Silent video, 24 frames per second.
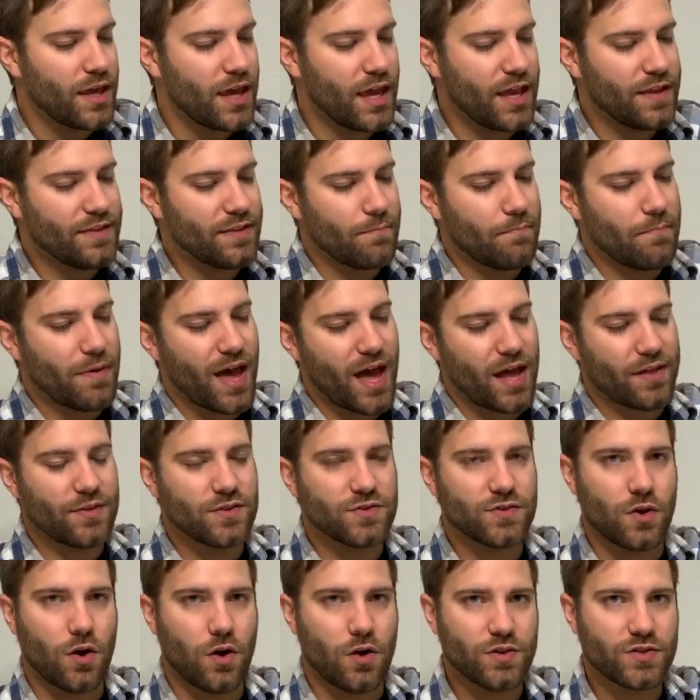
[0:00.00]
In the back,
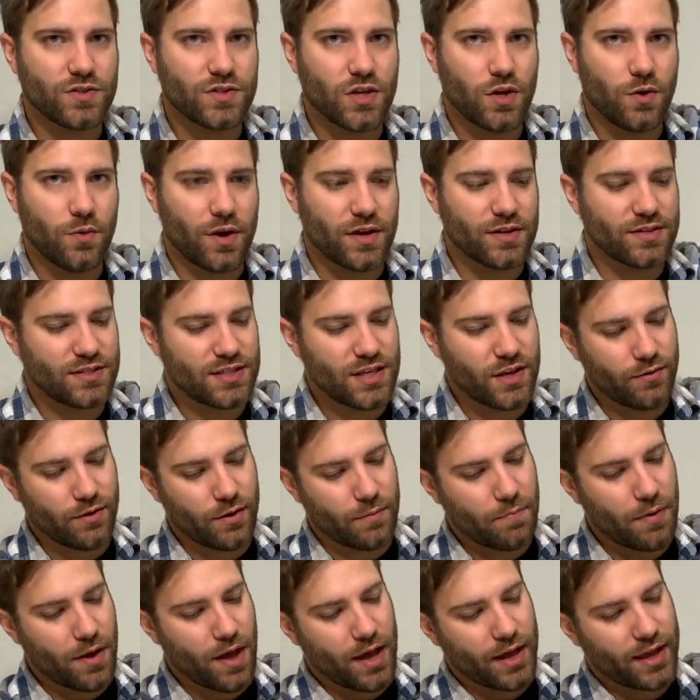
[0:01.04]
there's also a
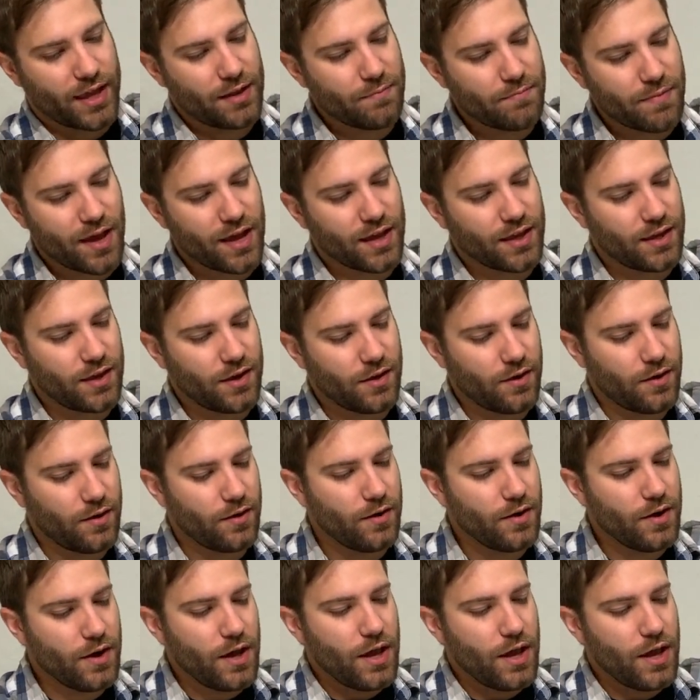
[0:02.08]
secret pocket back here.